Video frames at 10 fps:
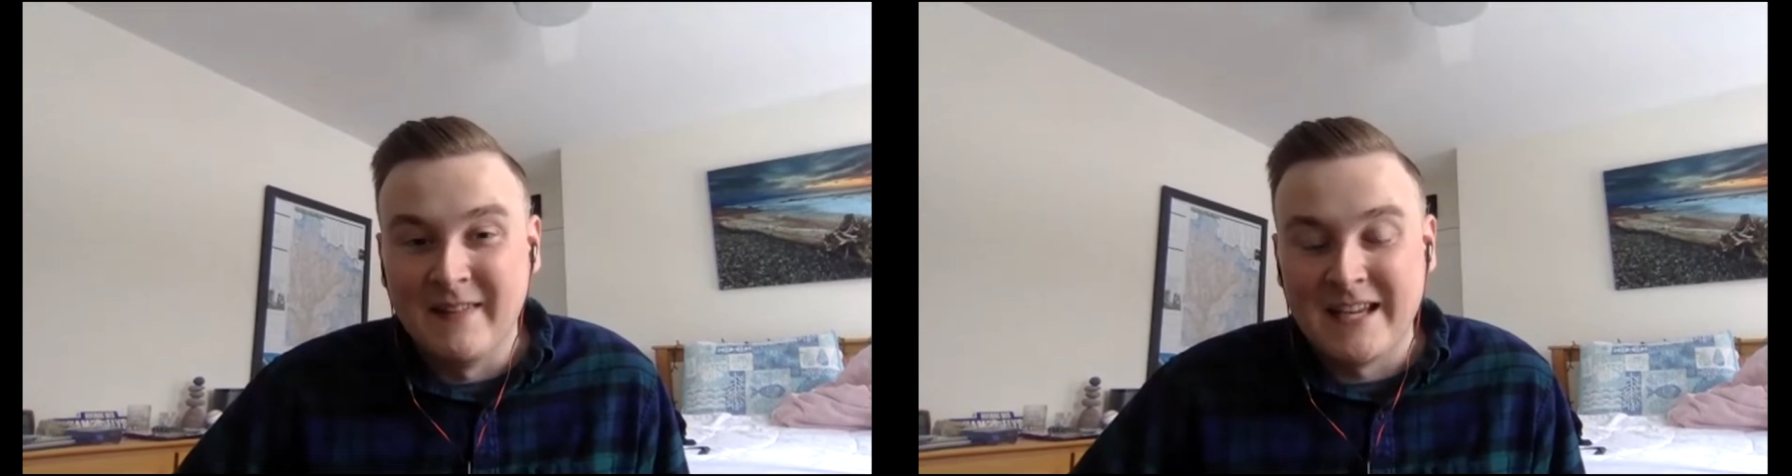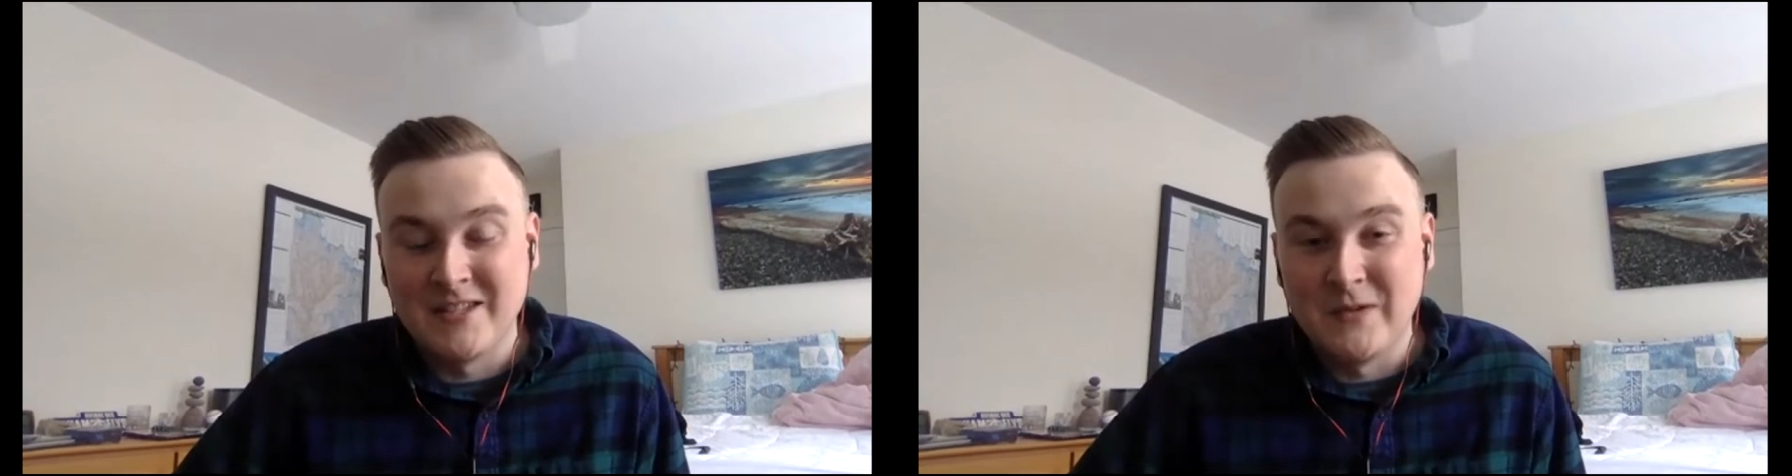
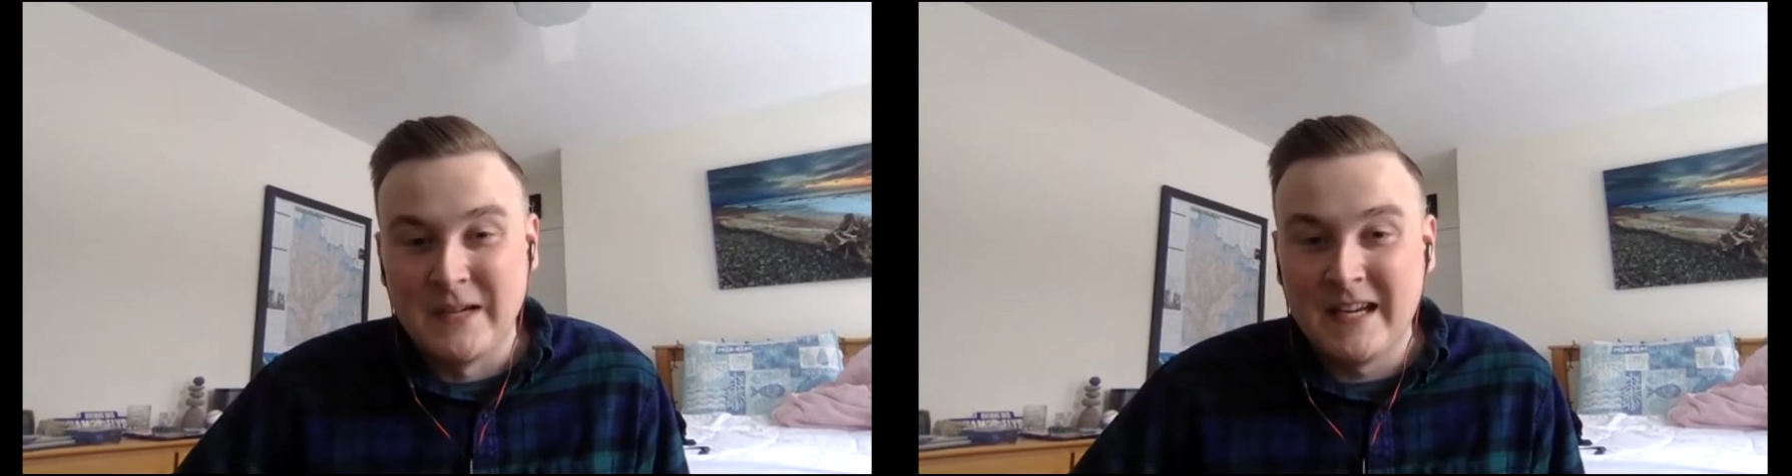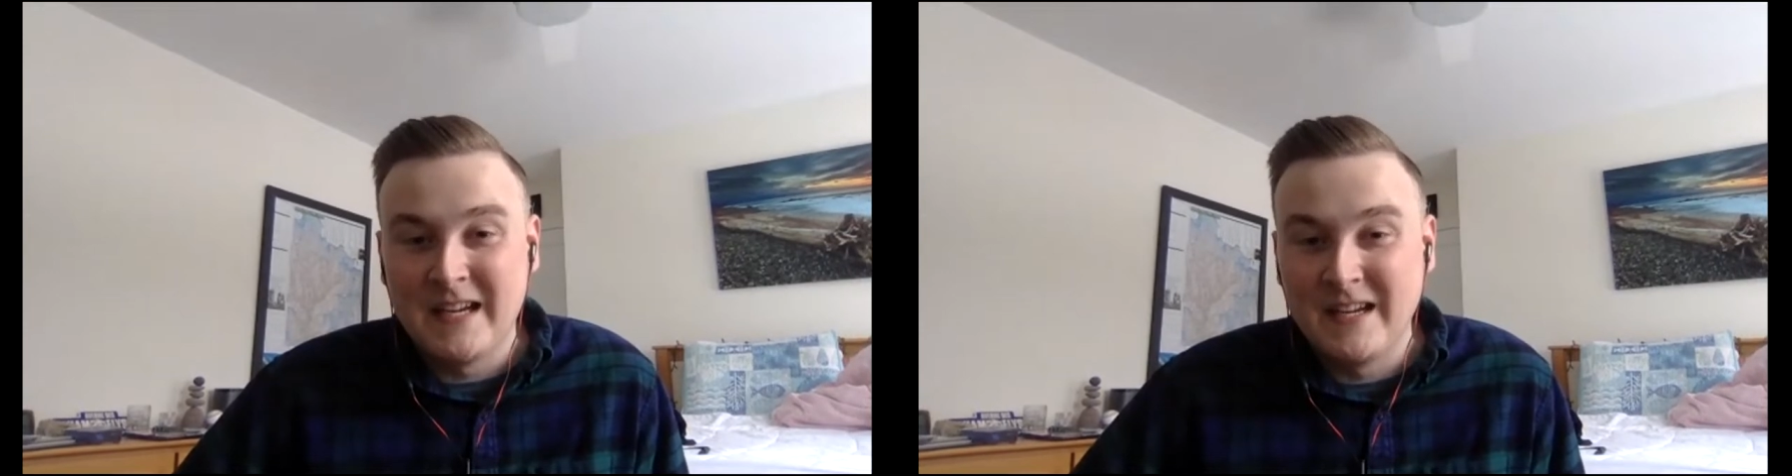last
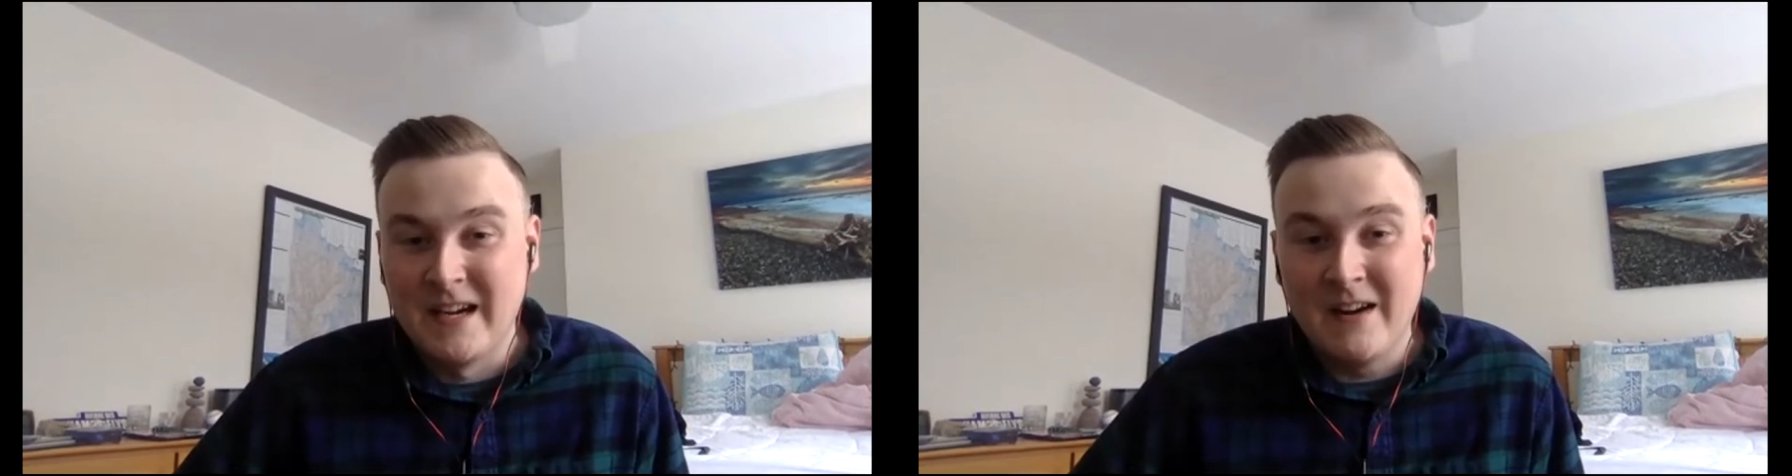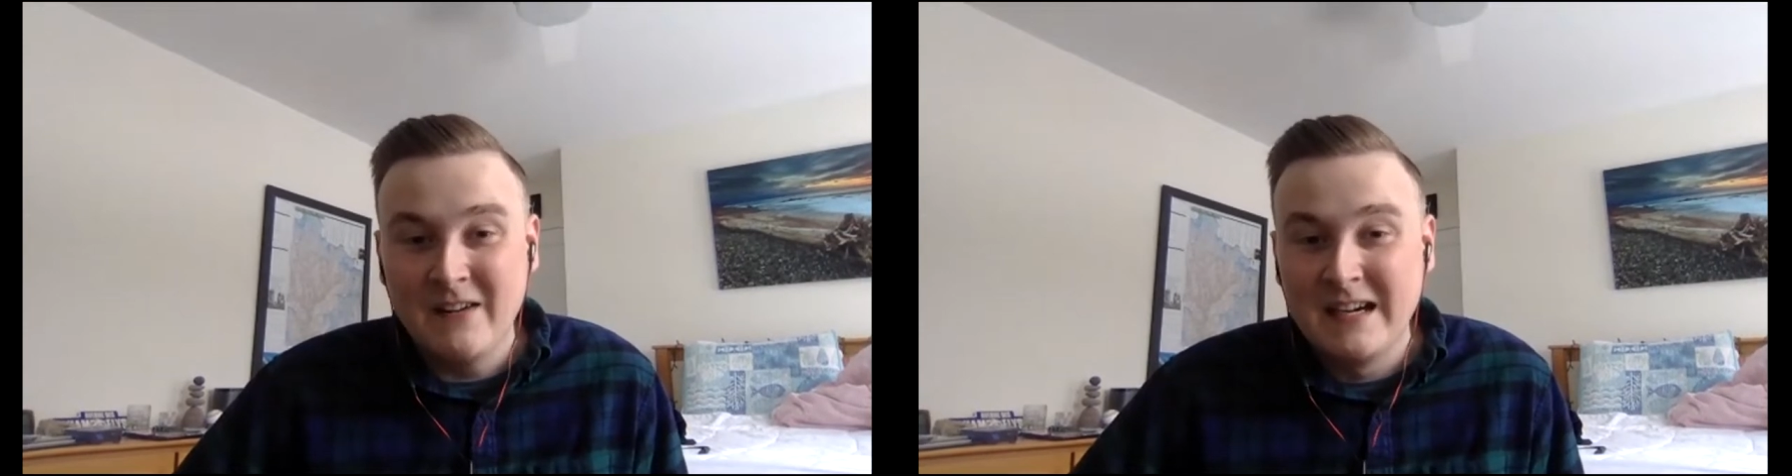week.
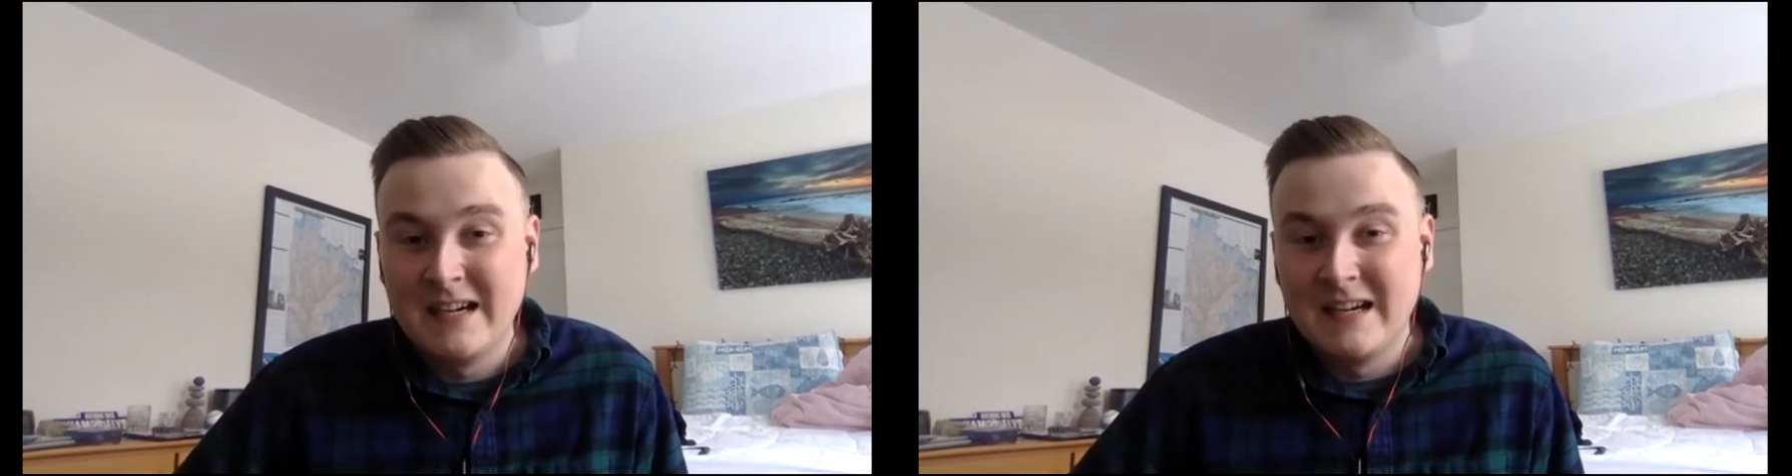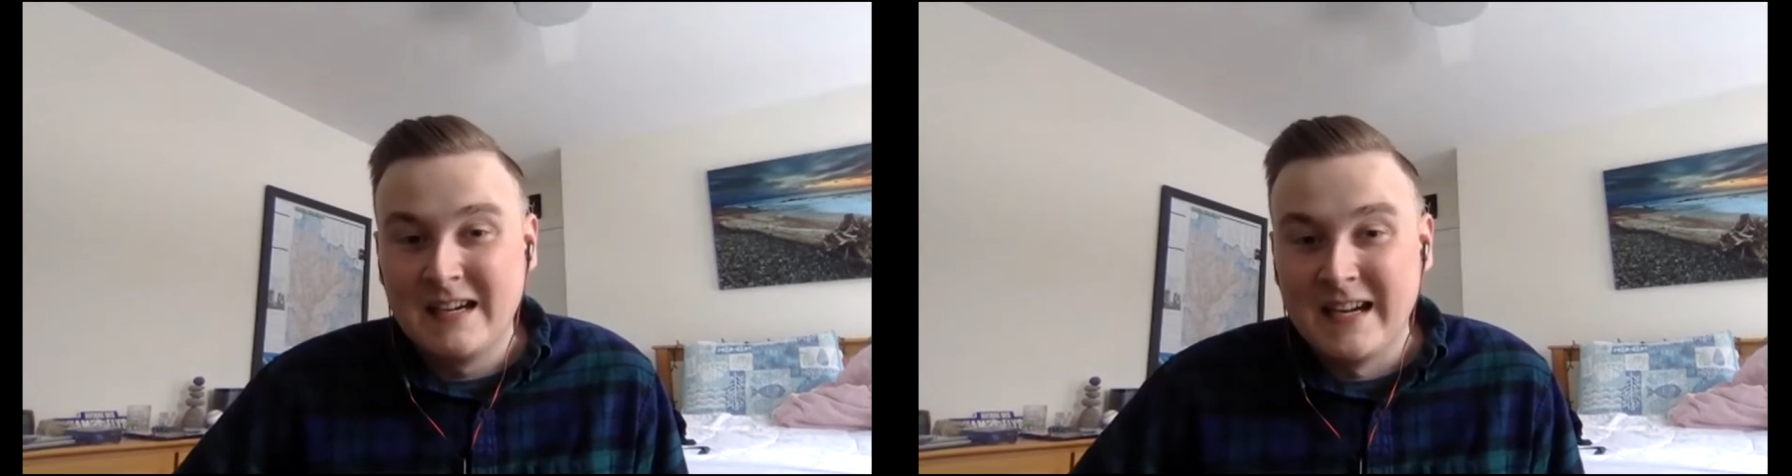
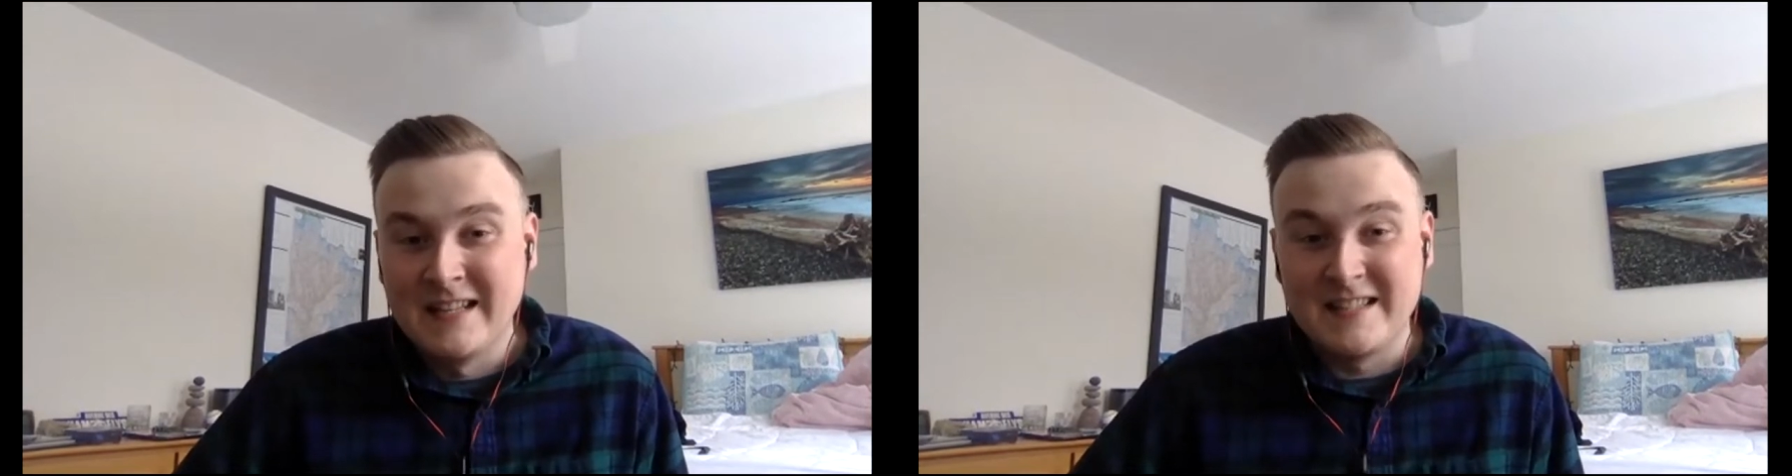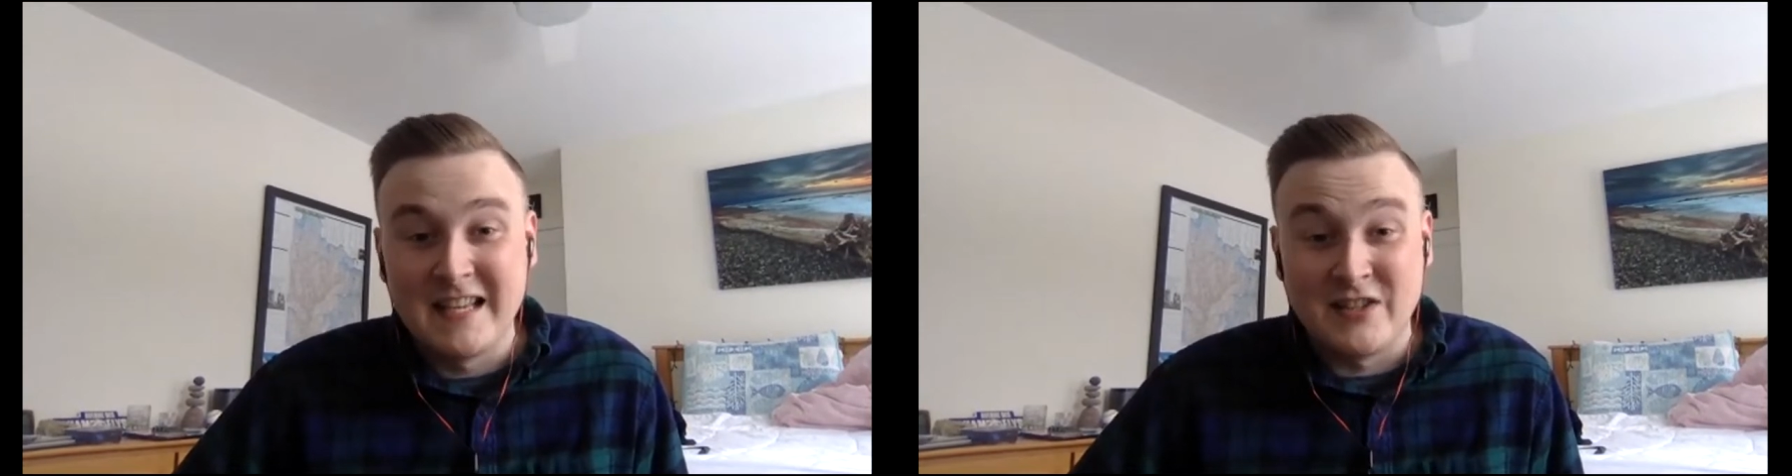It's